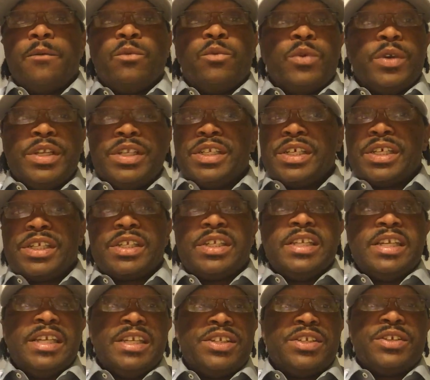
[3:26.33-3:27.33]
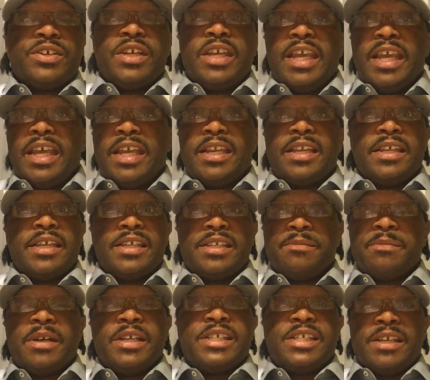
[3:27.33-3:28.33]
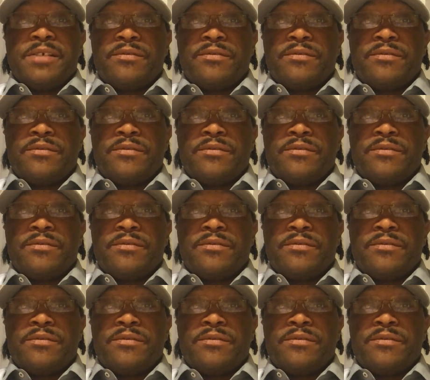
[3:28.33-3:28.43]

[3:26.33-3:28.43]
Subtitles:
we just need to get as much